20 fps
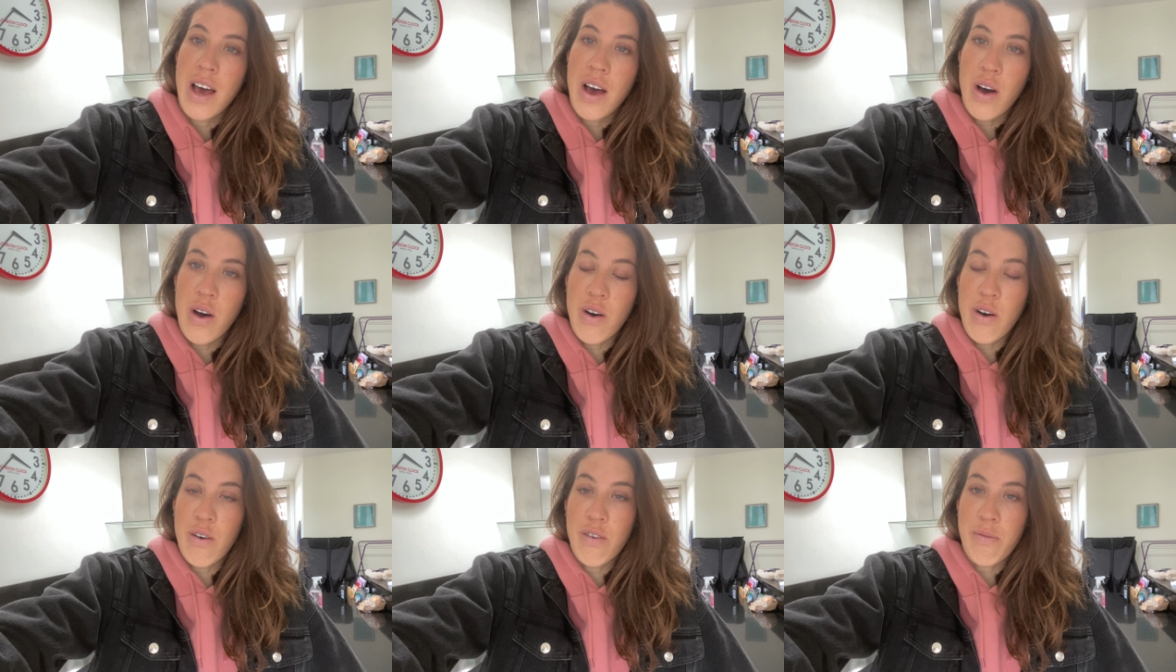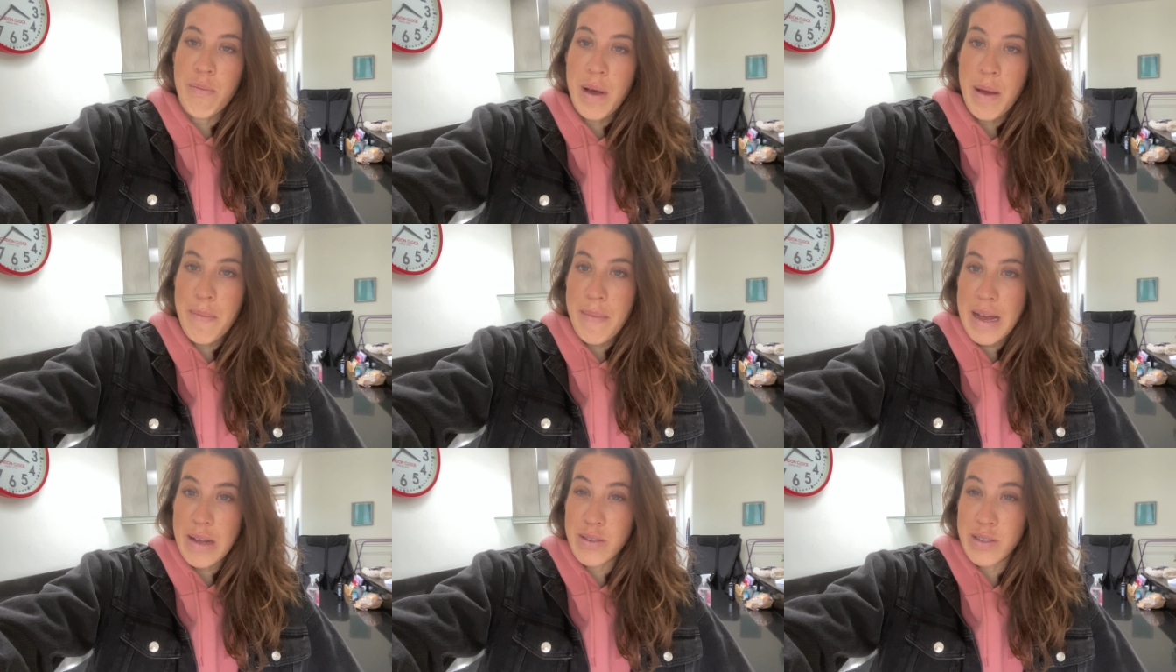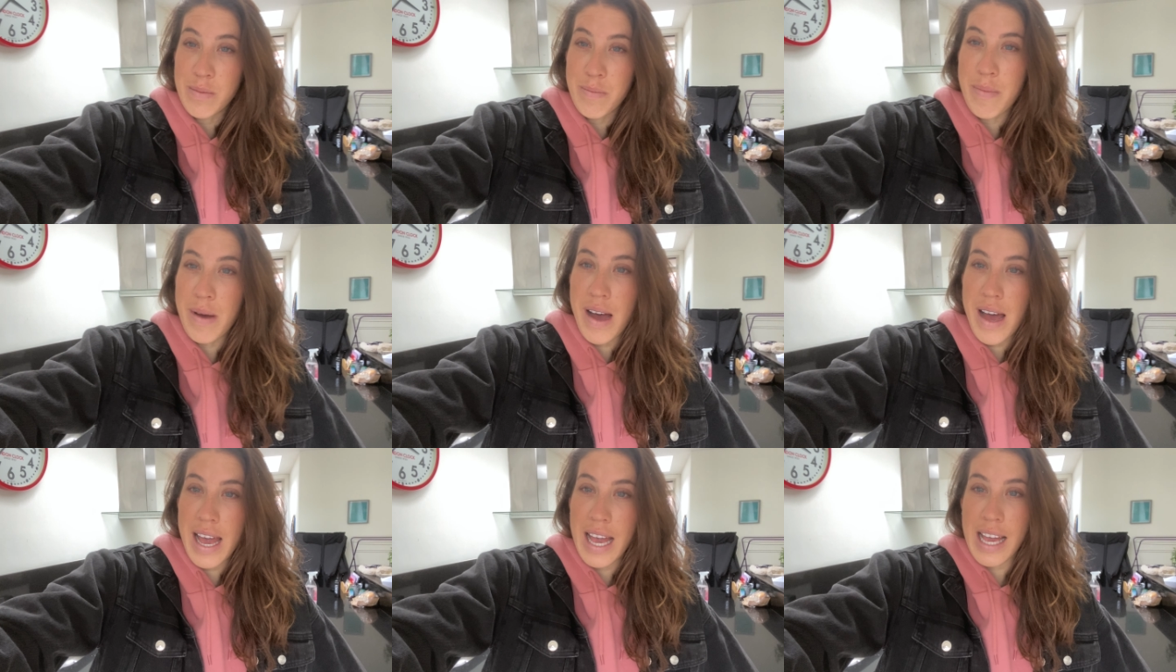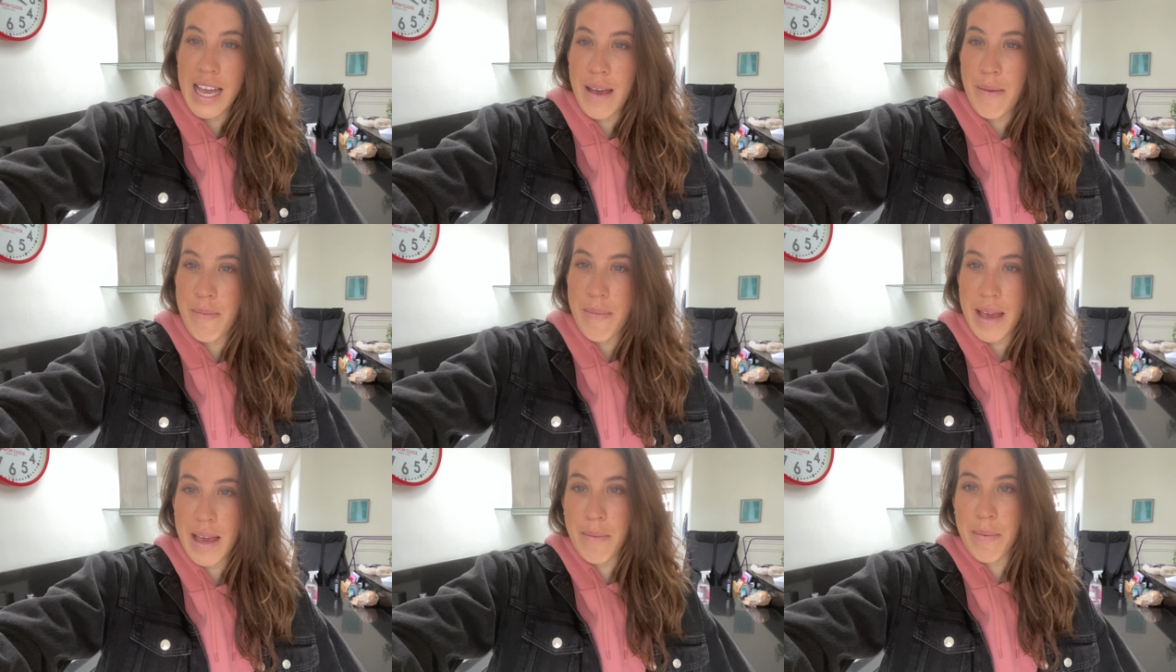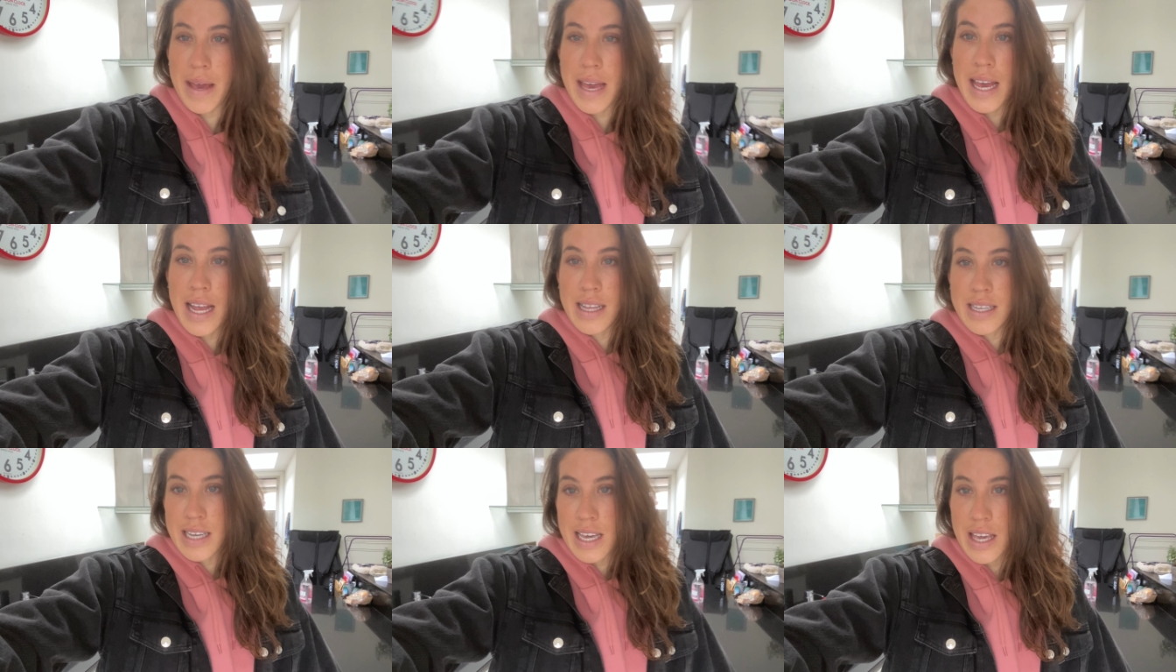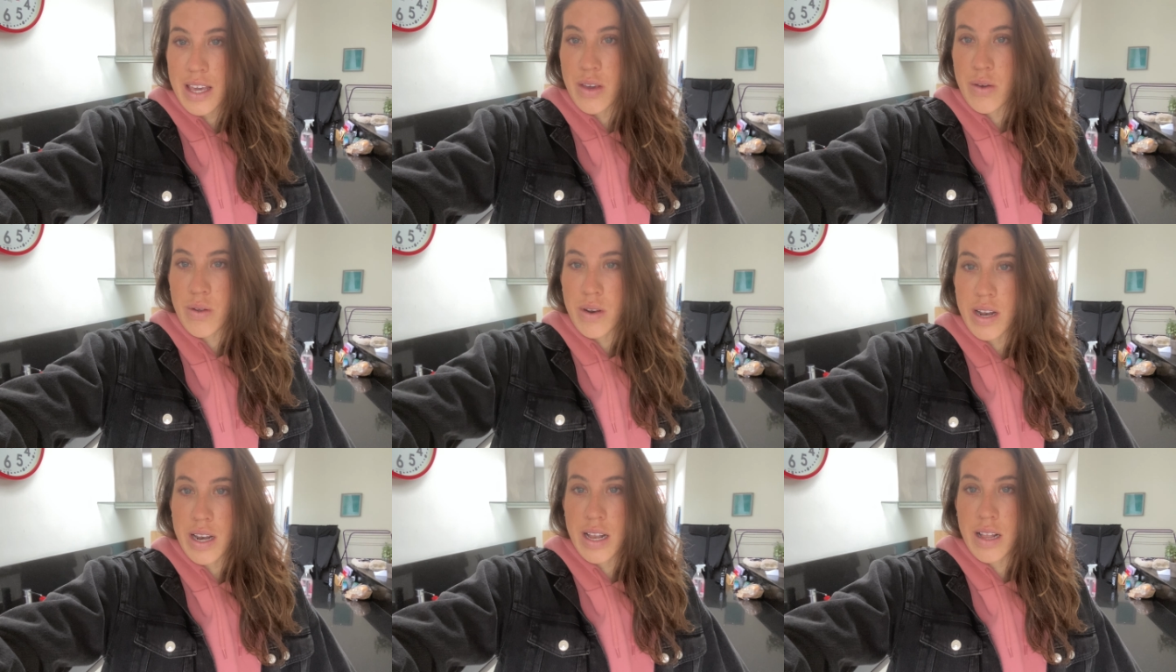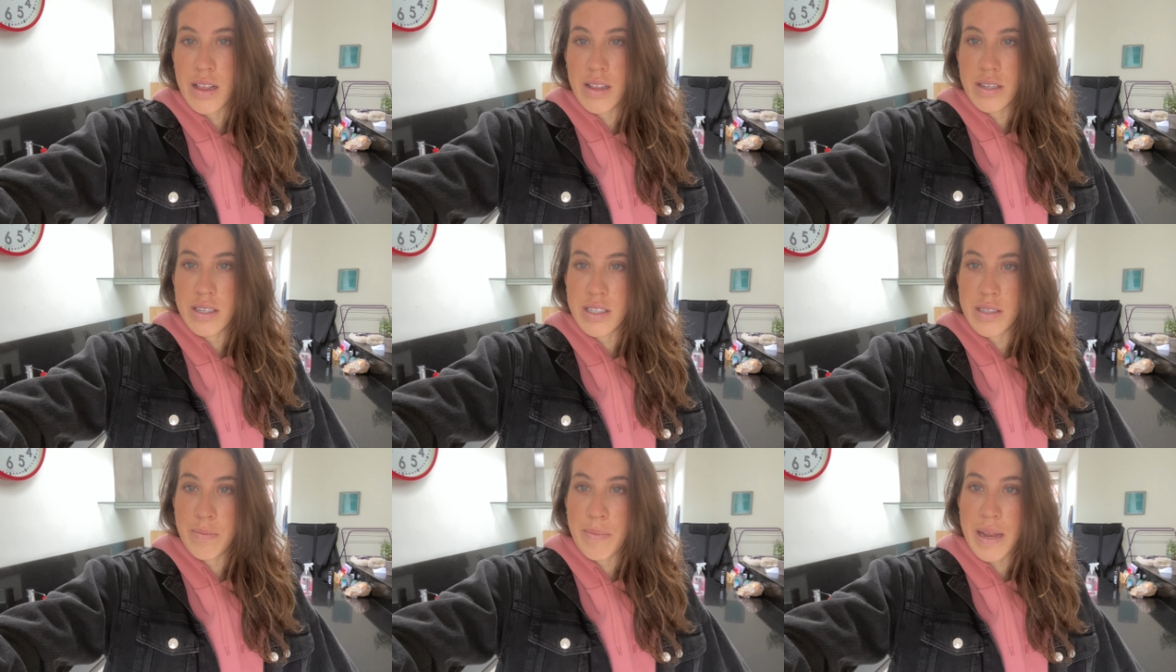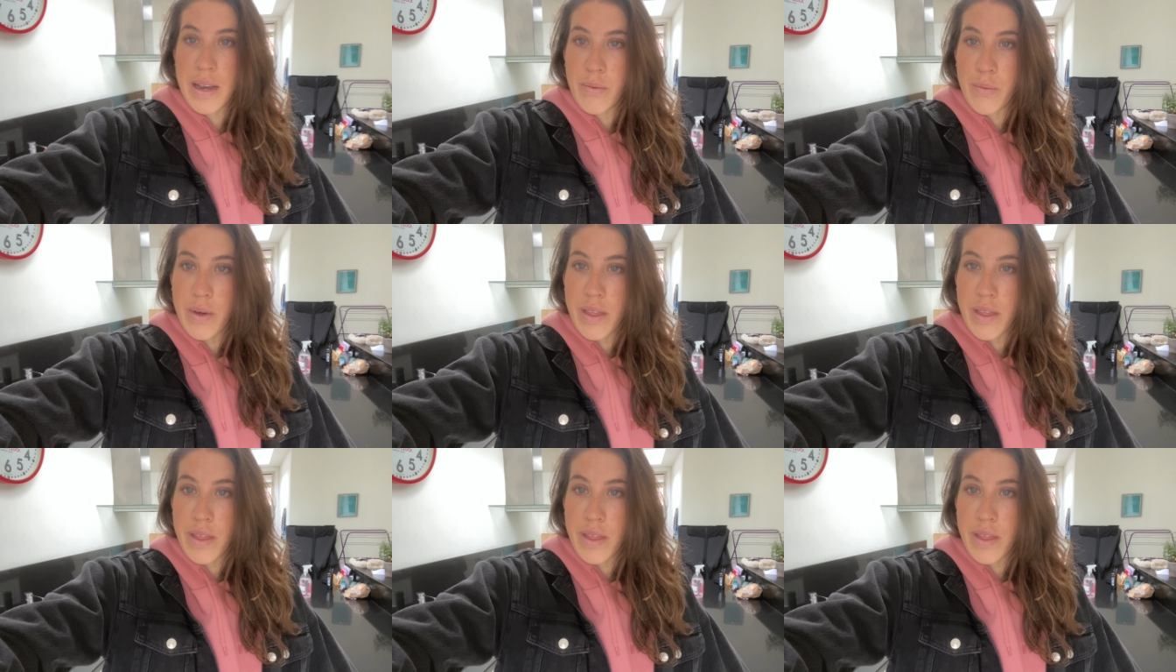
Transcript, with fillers: of my mountain bike and maybe take you on a little spin